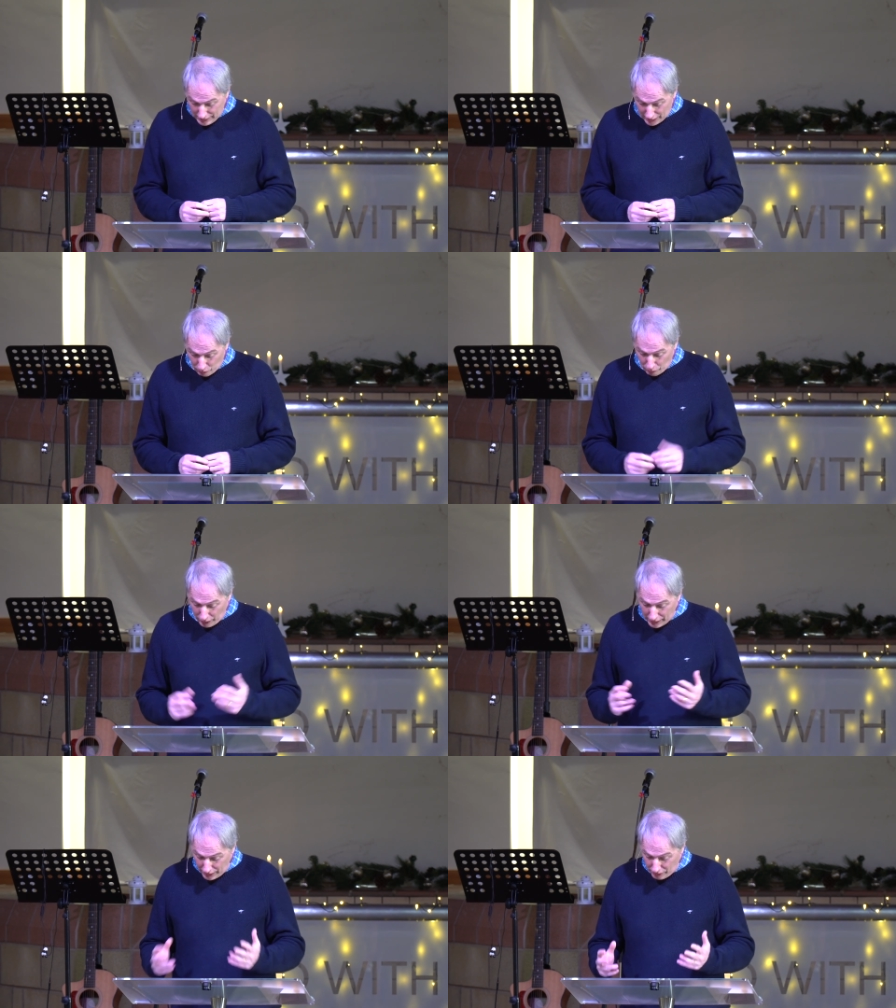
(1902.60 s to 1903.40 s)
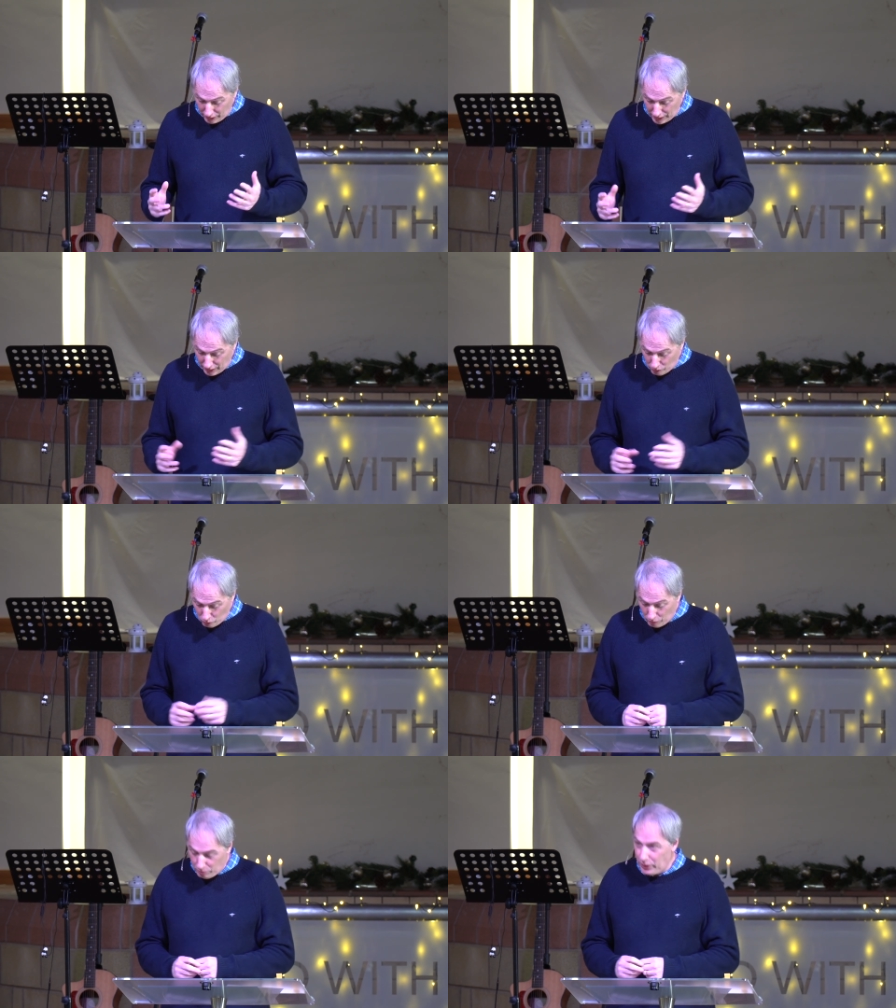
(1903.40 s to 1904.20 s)
And when we gather together in
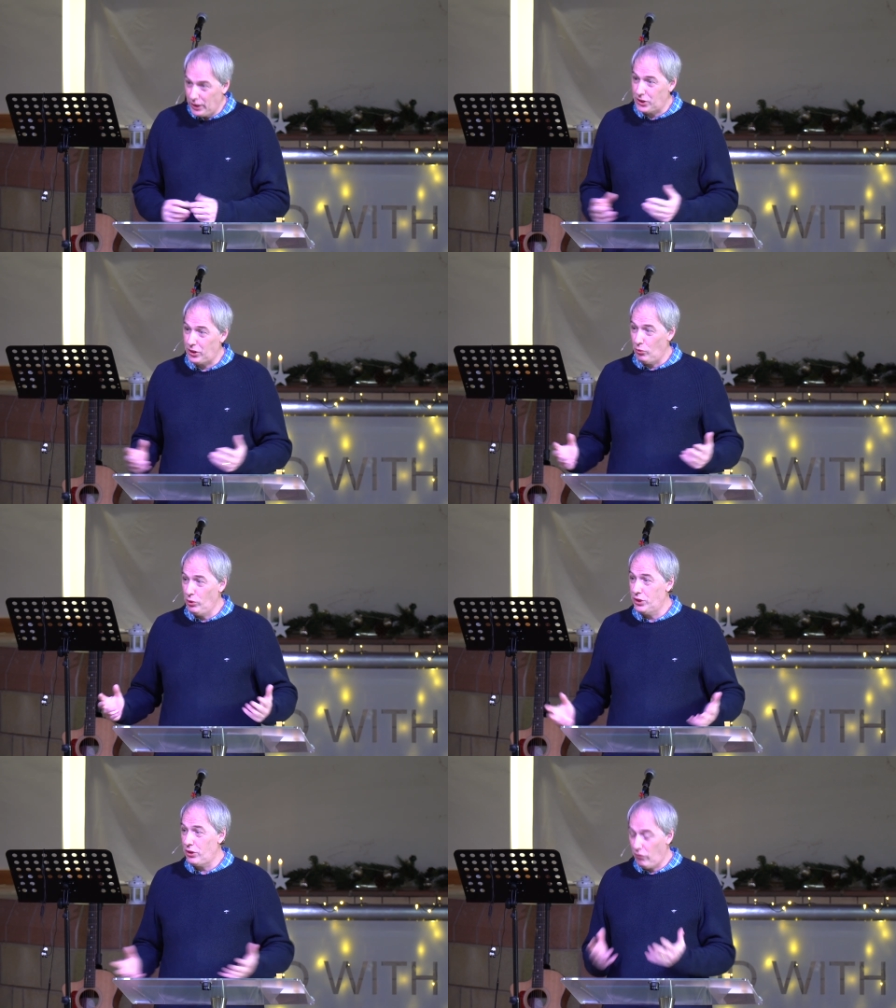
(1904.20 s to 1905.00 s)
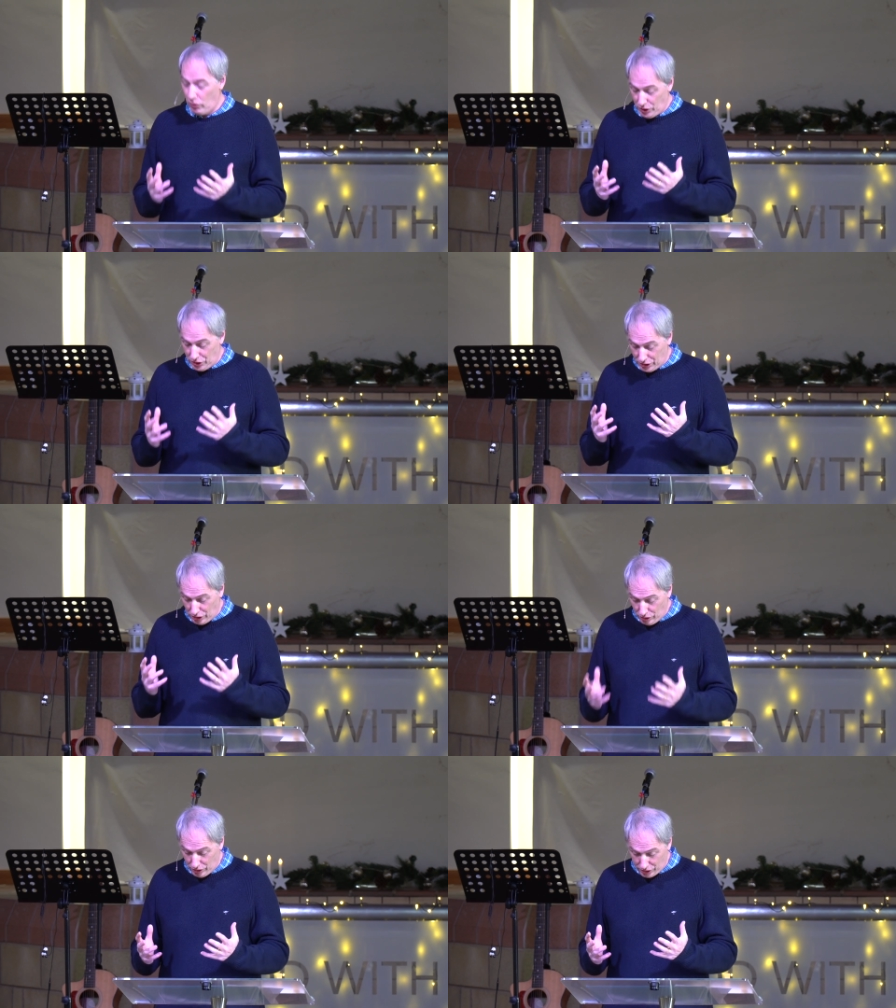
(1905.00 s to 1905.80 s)
one place and raise our voices in
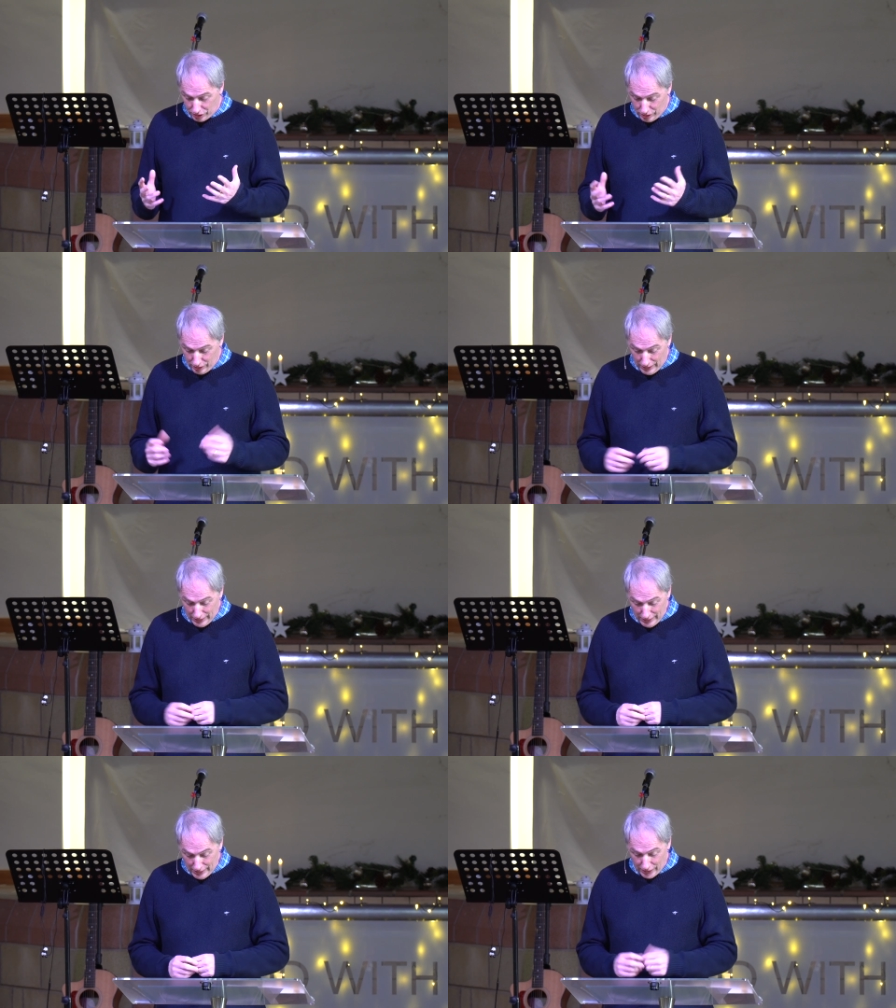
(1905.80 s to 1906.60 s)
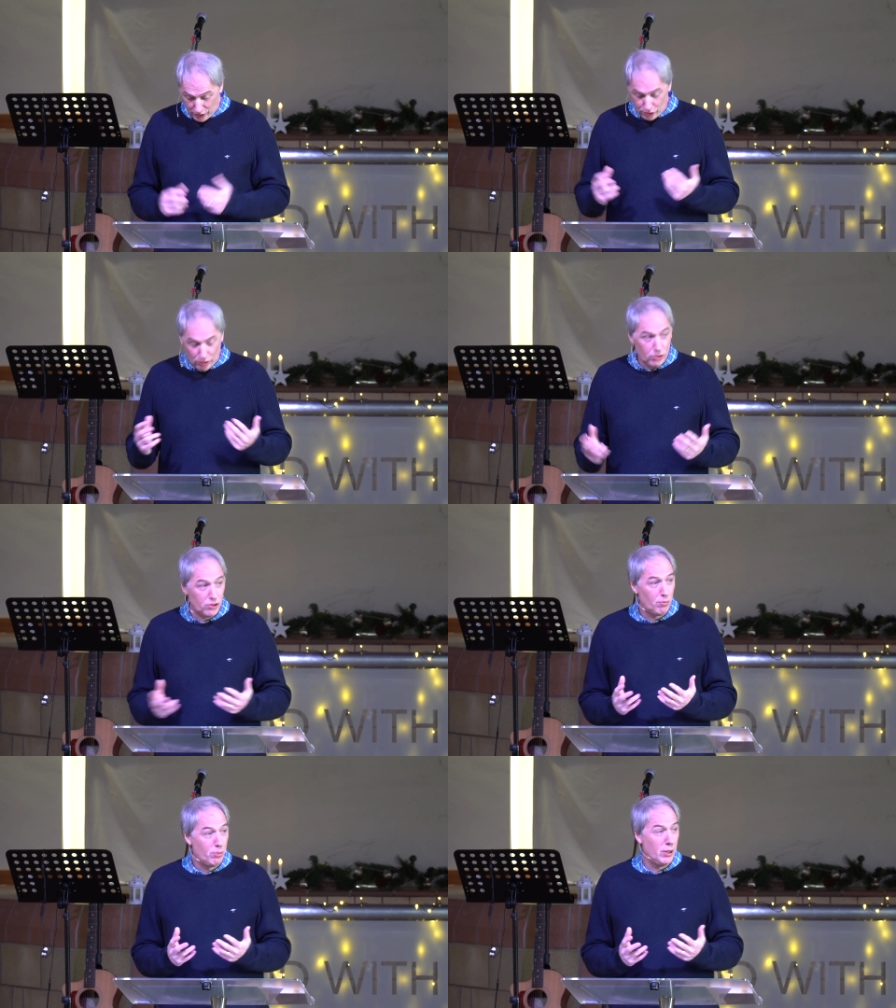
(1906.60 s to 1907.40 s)
unison in songs
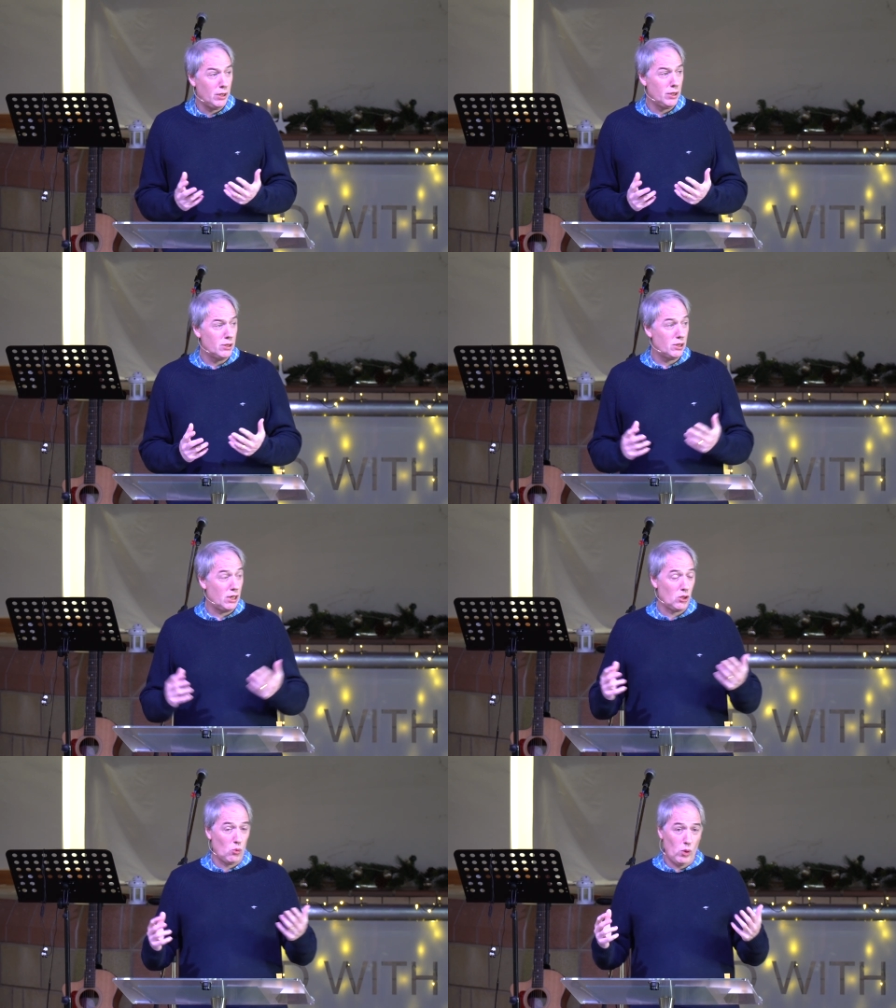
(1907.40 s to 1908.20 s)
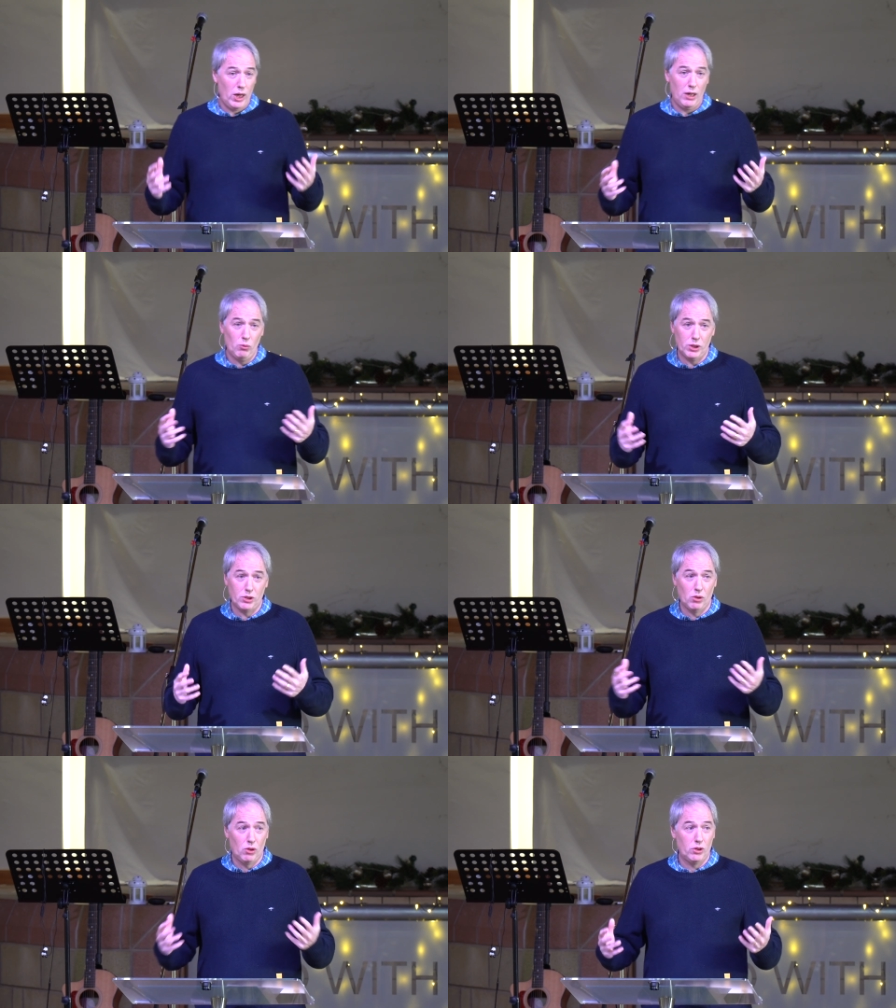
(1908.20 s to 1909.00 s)
of praise, that's a way in which
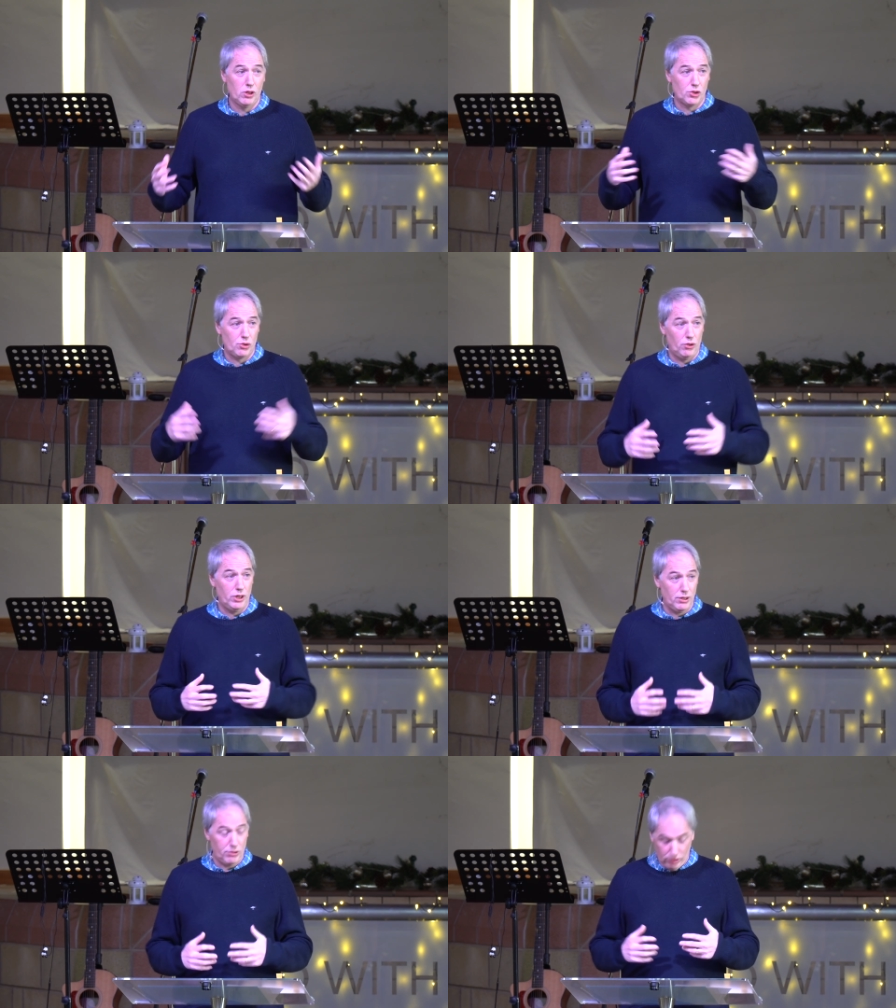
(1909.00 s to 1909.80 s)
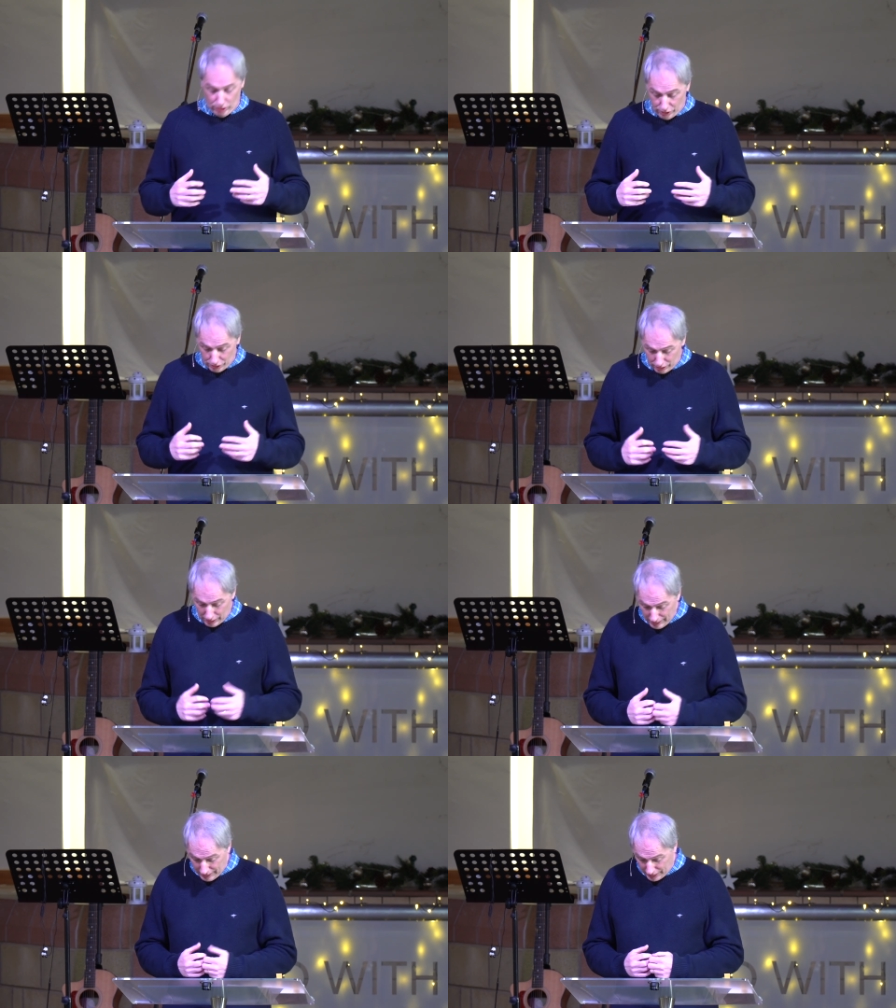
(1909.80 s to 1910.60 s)
God can draw near to us
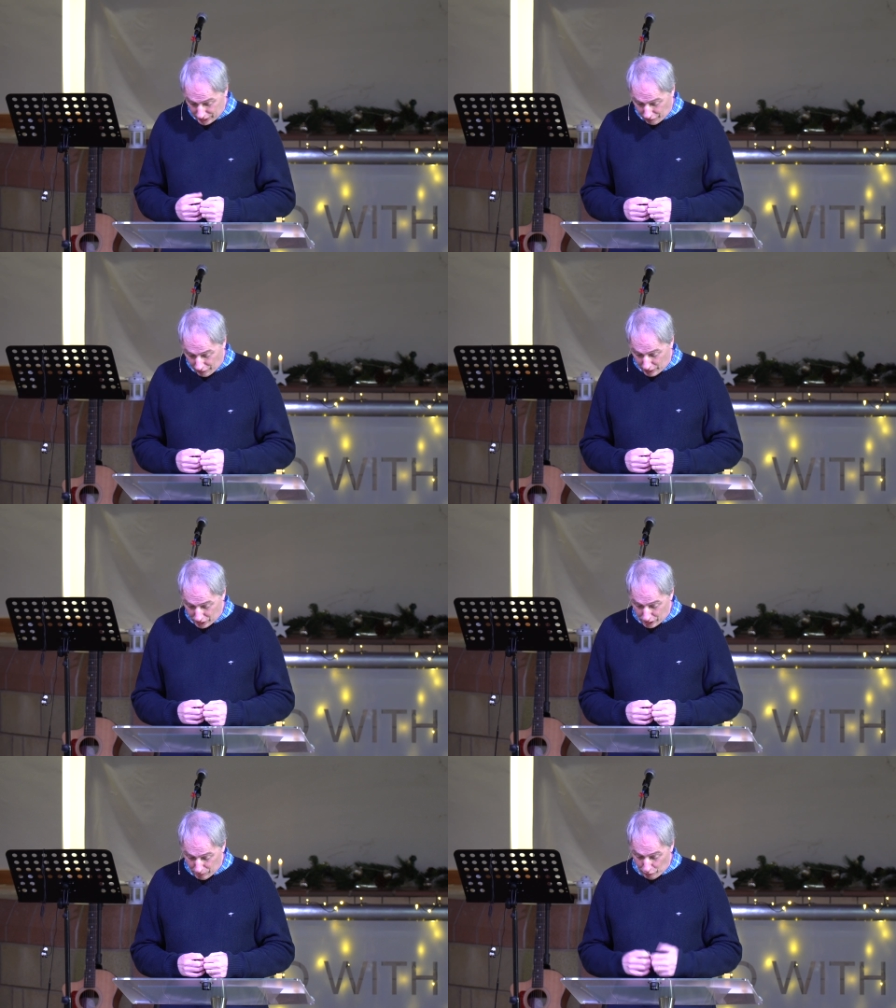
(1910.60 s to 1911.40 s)
as a fellowship.